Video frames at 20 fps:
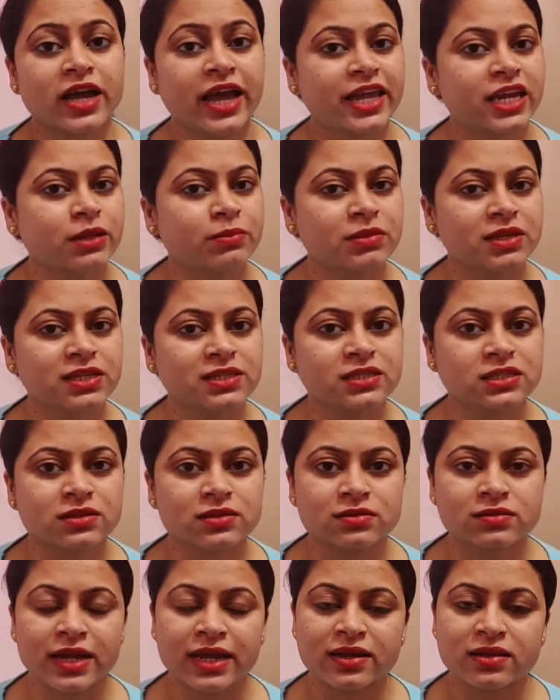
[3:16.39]
enemies
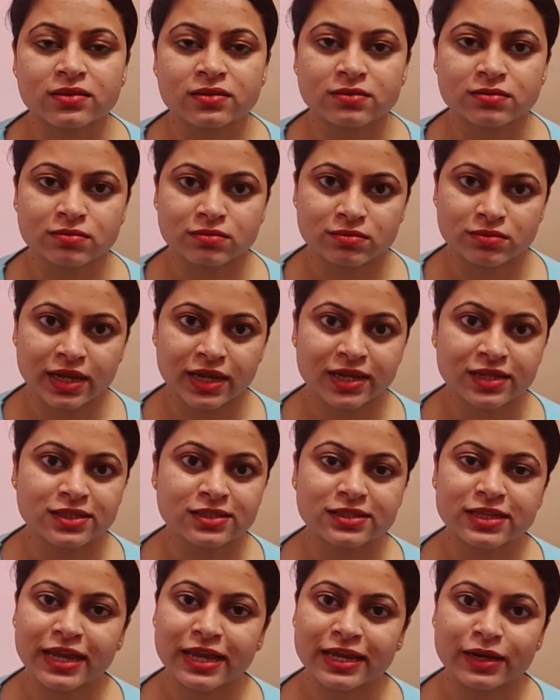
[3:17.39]

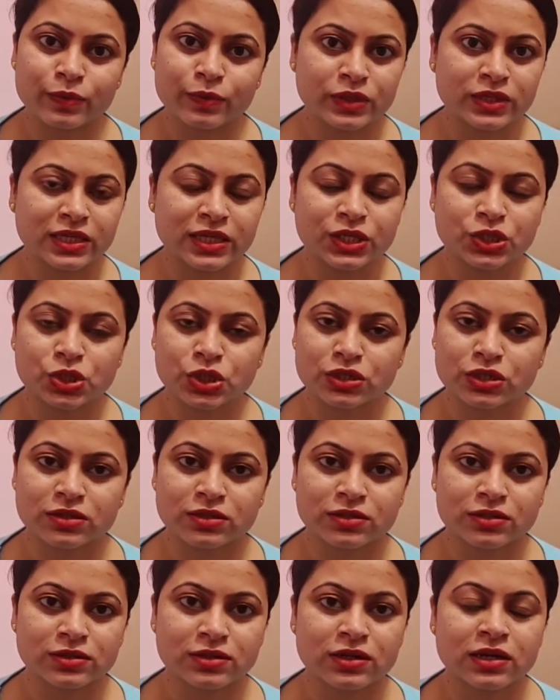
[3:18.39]
reconcile with each
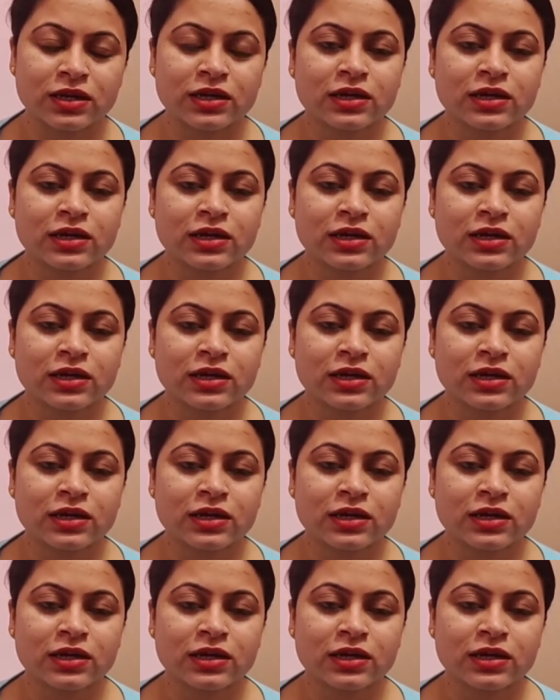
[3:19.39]
other,